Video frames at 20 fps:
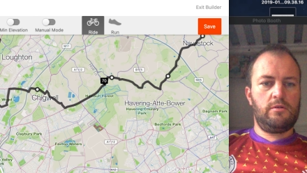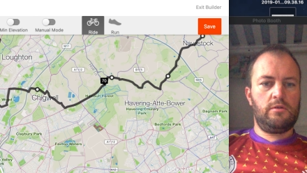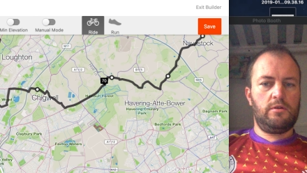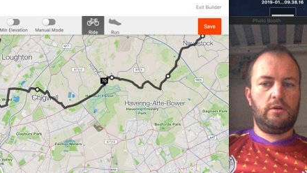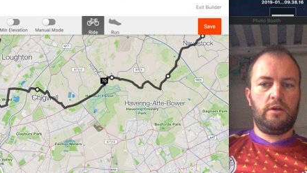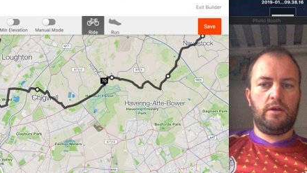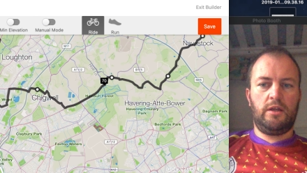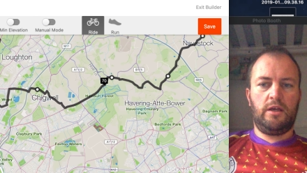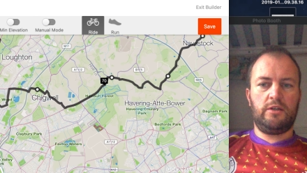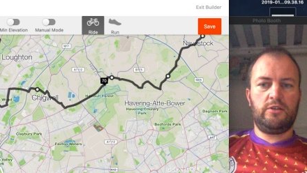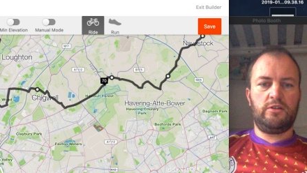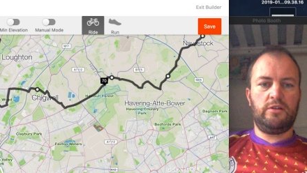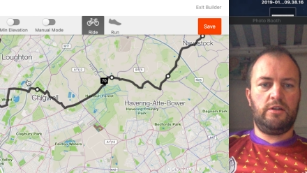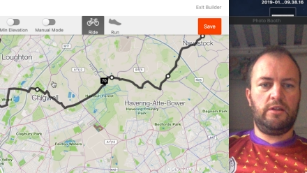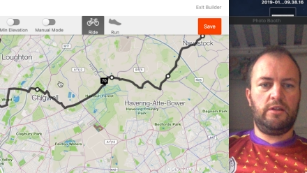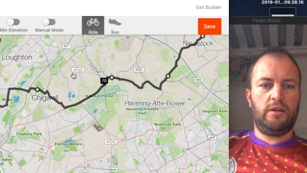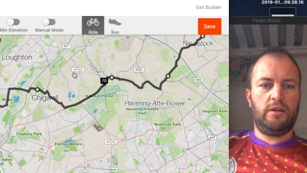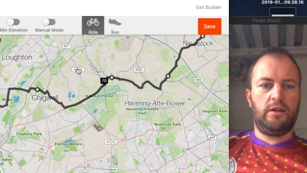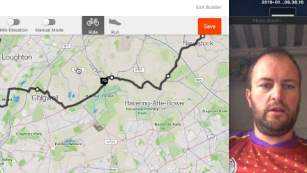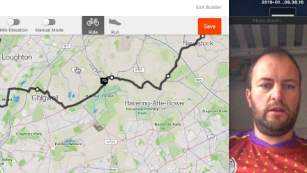And
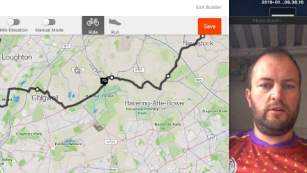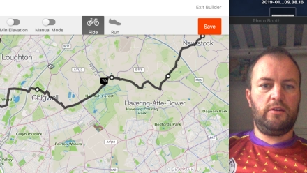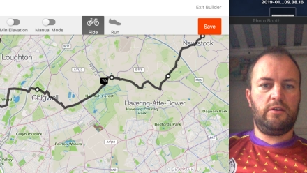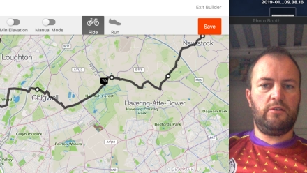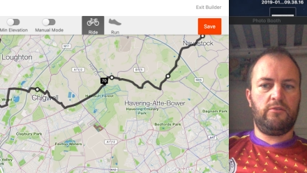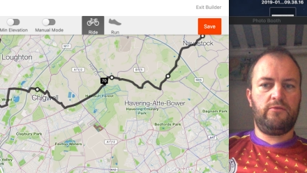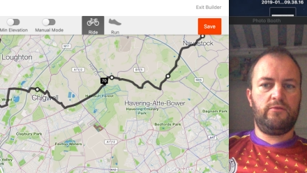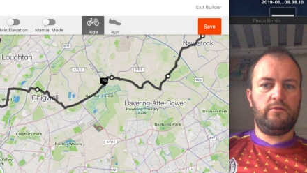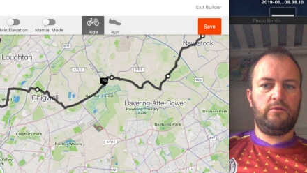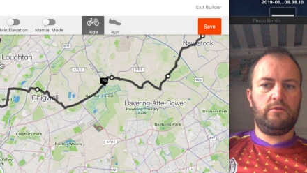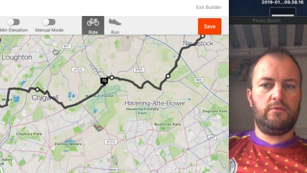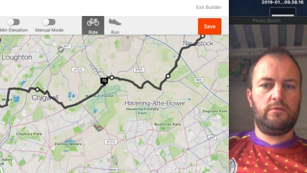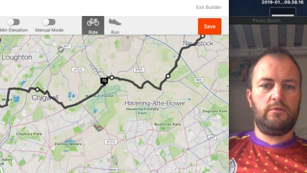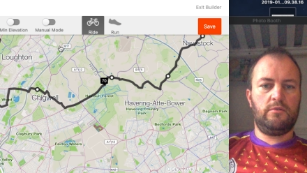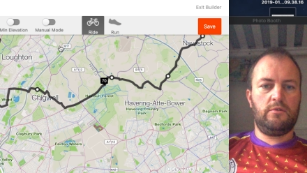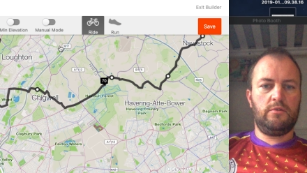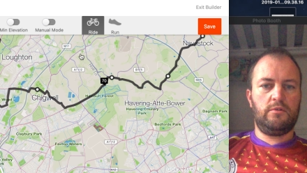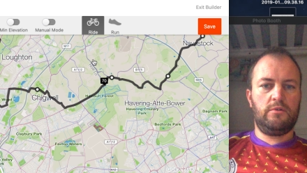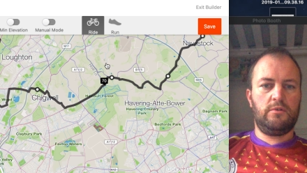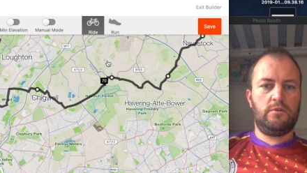actually, I think
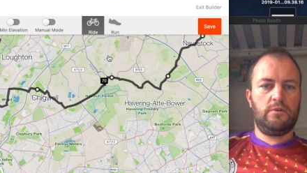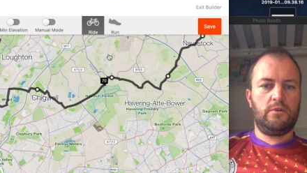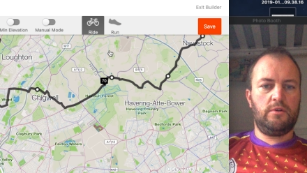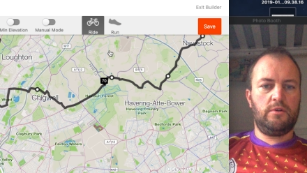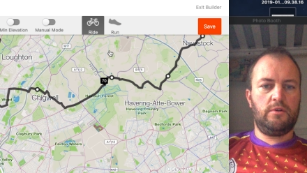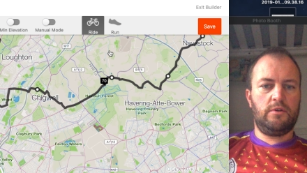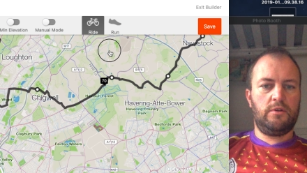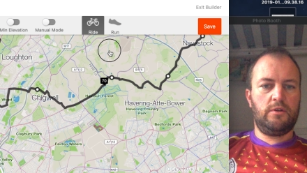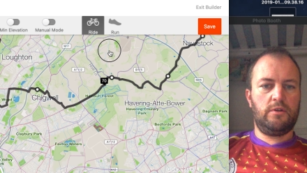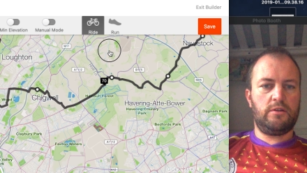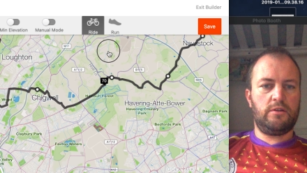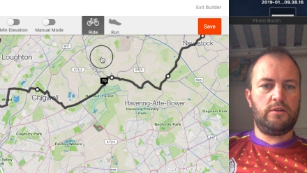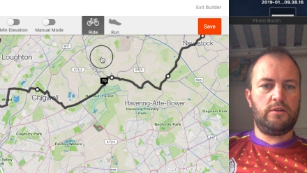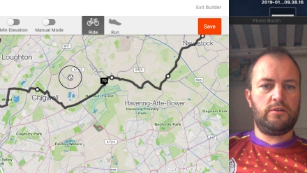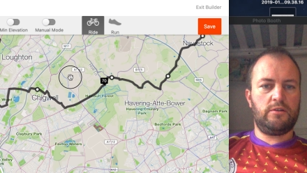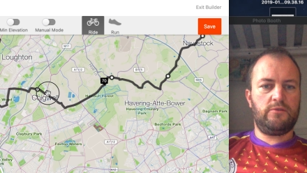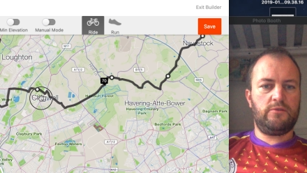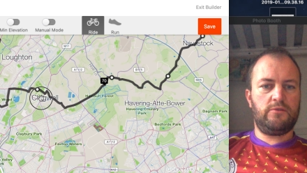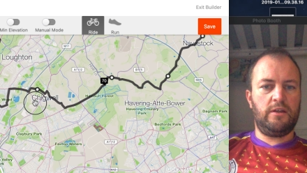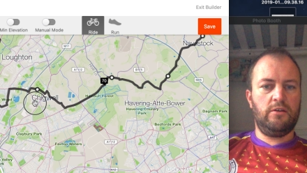it's
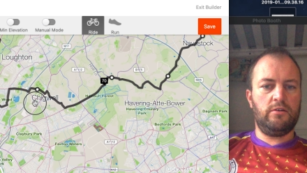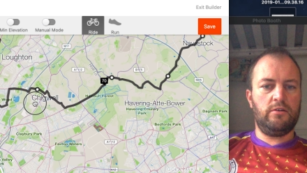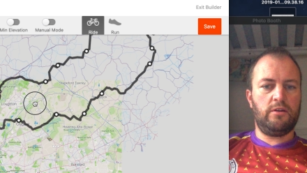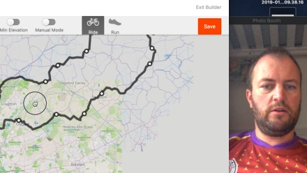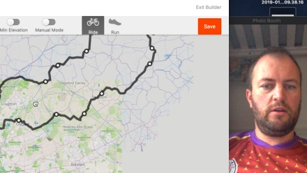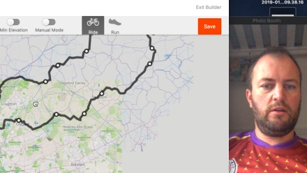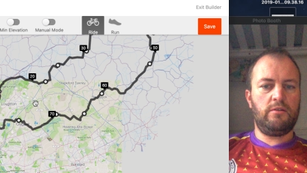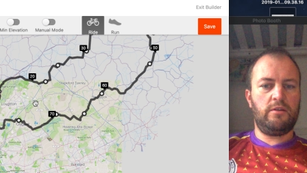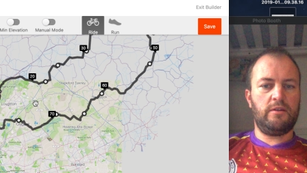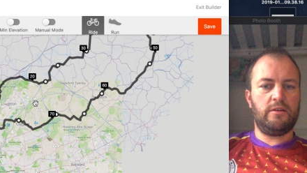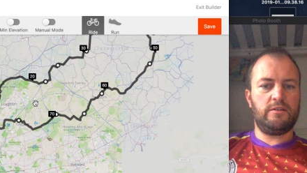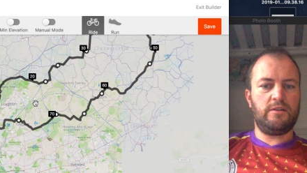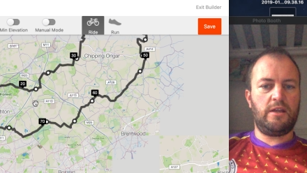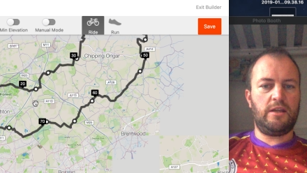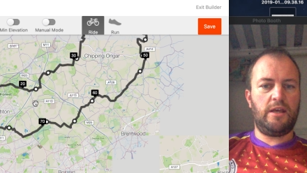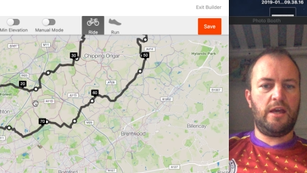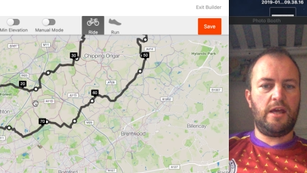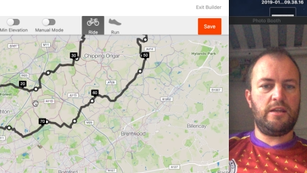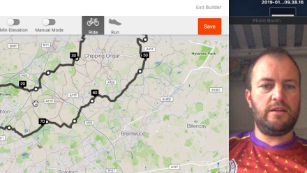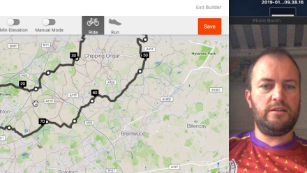fairly good. I don't think there's
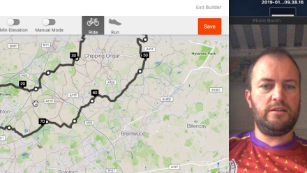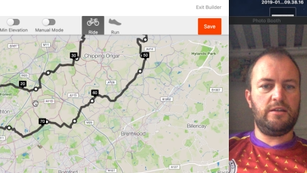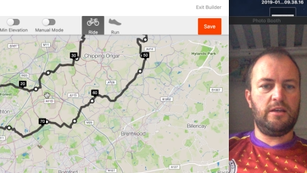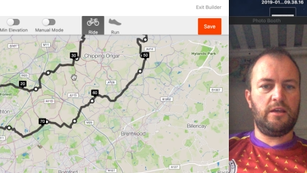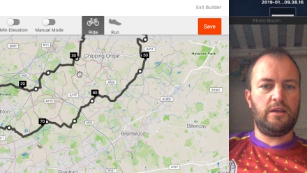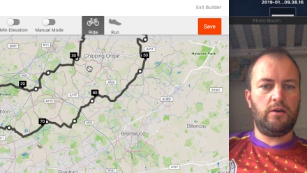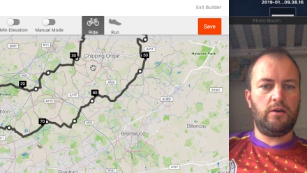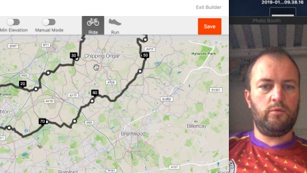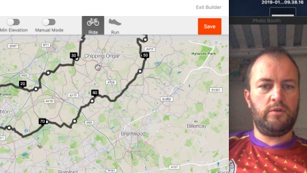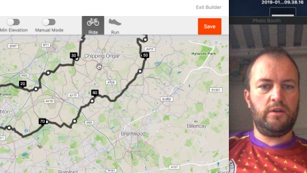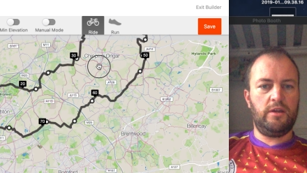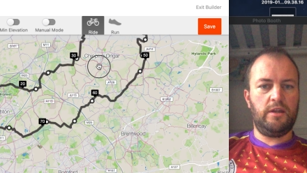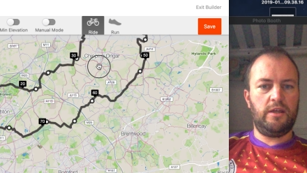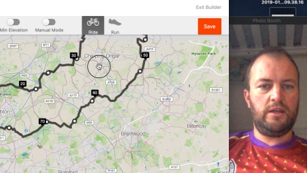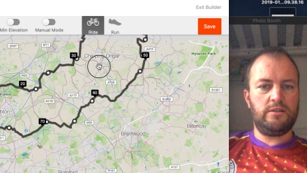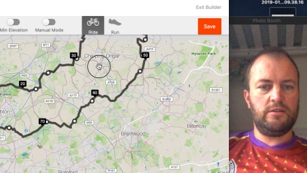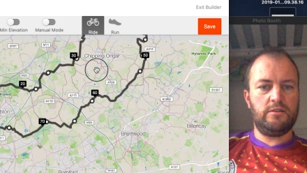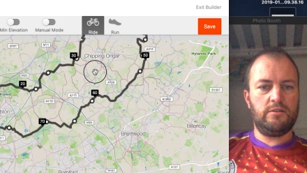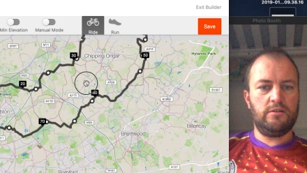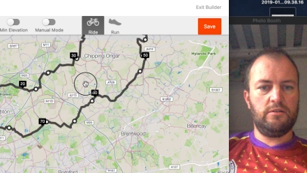any editing I would
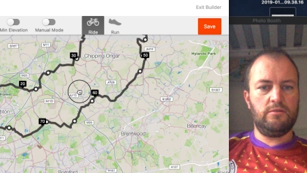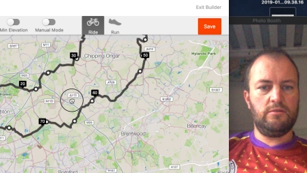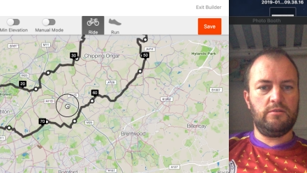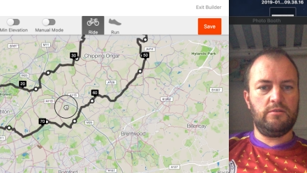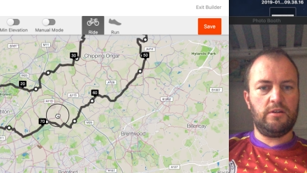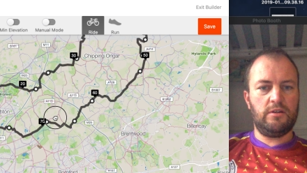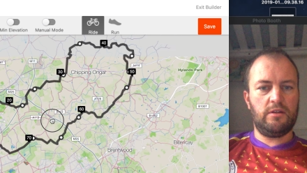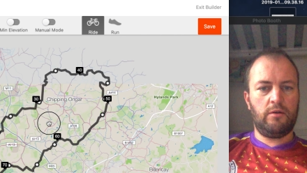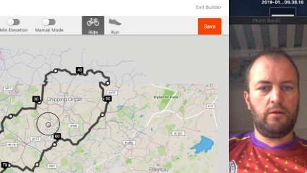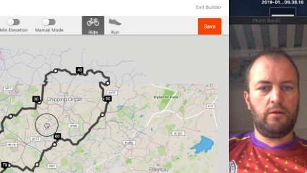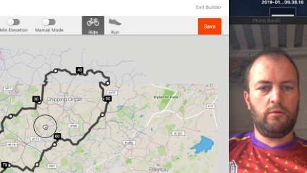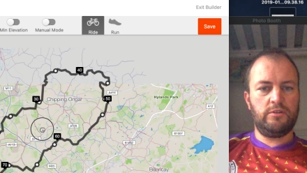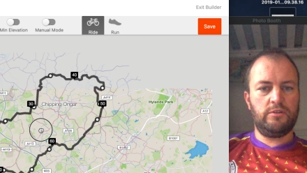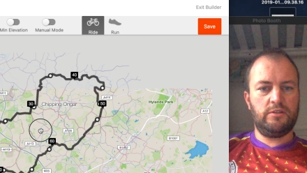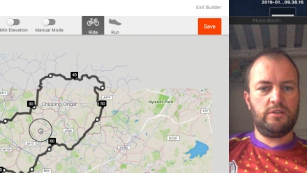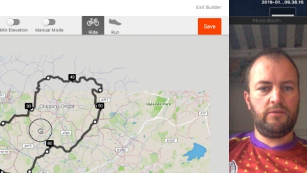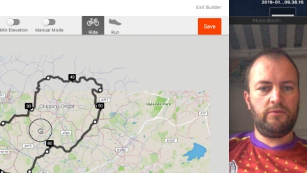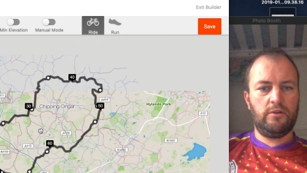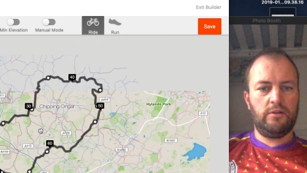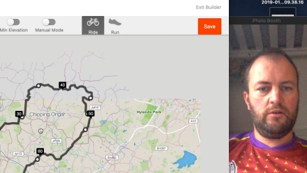need to do to that. We'll just
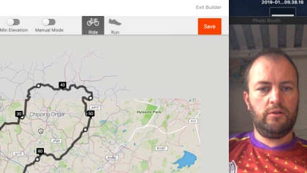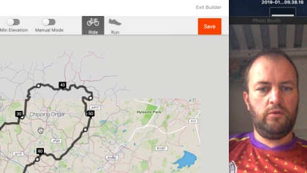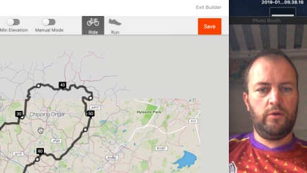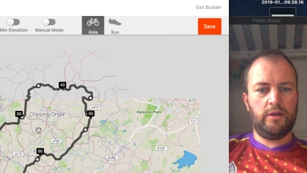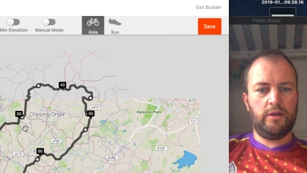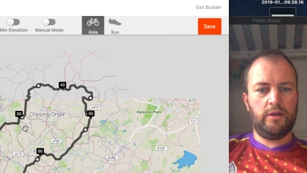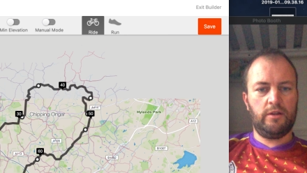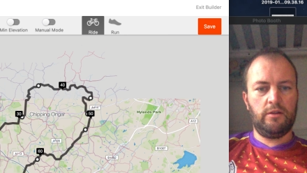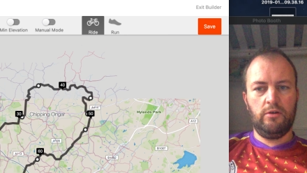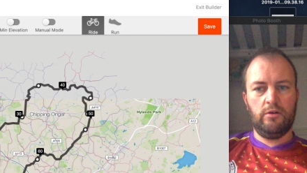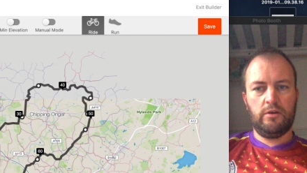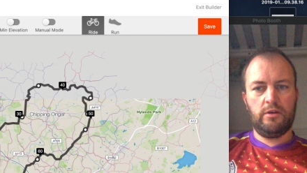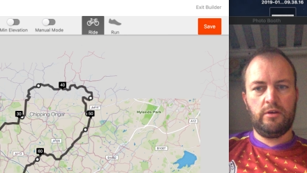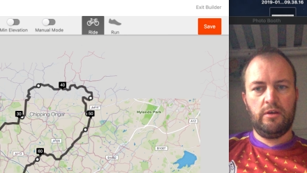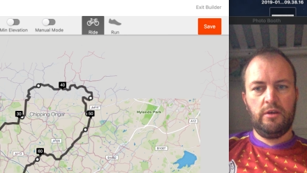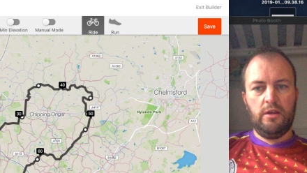have a quick look.